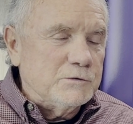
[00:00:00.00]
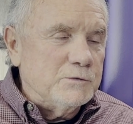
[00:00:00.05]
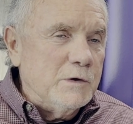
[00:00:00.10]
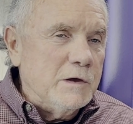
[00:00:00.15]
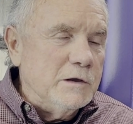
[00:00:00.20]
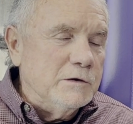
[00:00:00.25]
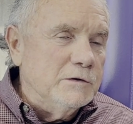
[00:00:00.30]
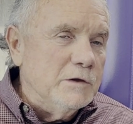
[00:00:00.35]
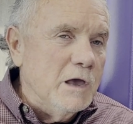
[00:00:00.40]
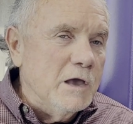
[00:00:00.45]

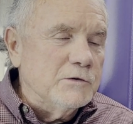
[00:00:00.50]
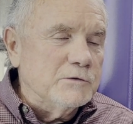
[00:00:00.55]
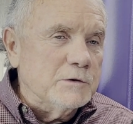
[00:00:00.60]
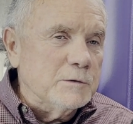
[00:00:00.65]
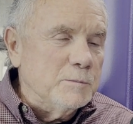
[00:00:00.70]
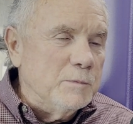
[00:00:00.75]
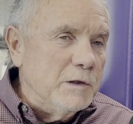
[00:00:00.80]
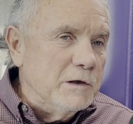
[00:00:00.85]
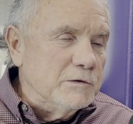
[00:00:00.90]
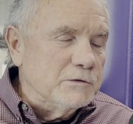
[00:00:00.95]
It's a
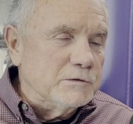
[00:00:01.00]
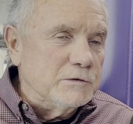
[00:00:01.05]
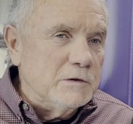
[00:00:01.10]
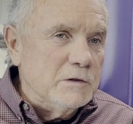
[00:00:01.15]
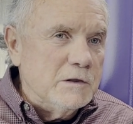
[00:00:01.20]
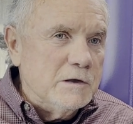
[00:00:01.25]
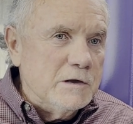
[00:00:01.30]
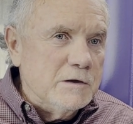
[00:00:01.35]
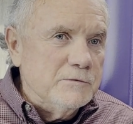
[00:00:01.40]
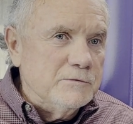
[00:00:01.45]
fantastic place
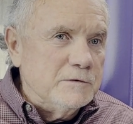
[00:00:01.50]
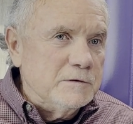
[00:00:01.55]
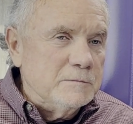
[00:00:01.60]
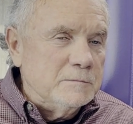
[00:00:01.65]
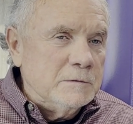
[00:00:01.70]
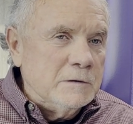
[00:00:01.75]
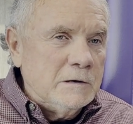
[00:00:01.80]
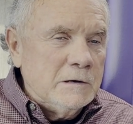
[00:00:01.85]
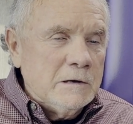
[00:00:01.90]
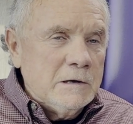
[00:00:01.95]
to live,
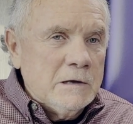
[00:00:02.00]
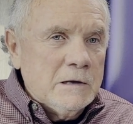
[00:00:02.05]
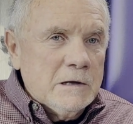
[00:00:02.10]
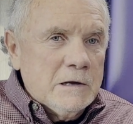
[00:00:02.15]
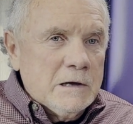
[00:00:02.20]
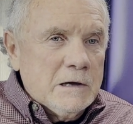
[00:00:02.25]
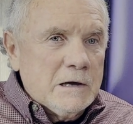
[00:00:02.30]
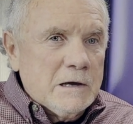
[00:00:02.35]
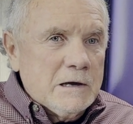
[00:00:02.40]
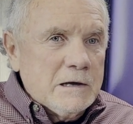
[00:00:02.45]
and
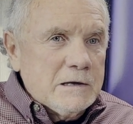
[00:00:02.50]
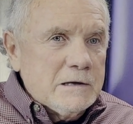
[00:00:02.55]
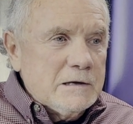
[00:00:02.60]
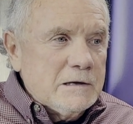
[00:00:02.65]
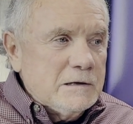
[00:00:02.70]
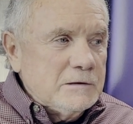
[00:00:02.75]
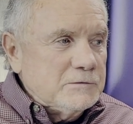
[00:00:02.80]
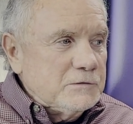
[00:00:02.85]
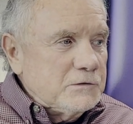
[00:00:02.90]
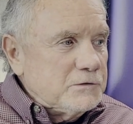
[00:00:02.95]

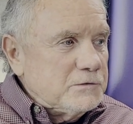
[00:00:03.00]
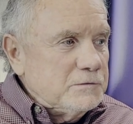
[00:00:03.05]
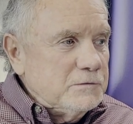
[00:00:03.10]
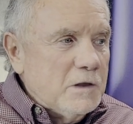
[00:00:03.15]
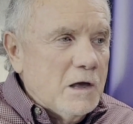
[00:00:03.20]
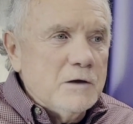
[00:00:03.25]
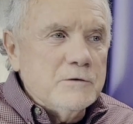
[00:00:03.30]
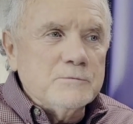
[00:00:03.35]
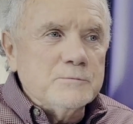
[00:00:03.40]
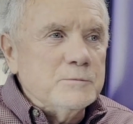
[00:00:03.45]
I
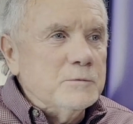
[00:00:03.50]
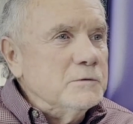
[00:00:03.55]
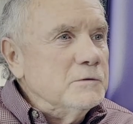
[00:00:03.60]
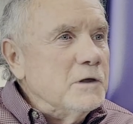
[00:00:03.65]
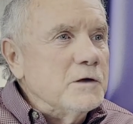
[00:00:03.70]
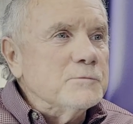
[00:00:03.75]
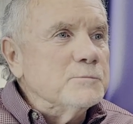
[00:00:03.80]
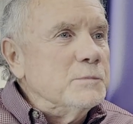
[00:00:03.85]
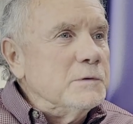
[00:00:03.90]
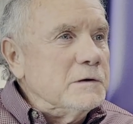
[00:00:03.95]
just
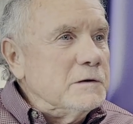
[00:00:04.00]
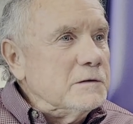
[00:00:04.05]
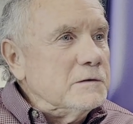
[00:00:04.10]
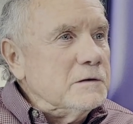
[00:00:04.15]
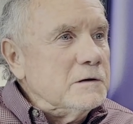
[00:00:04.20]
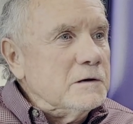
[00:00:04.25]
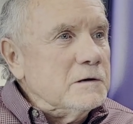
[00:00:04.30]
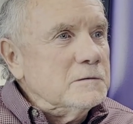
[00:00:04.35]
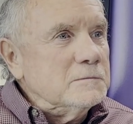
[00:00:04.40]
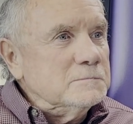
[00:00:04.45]
love
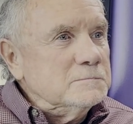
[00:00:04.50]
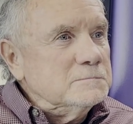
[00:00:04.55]
being there.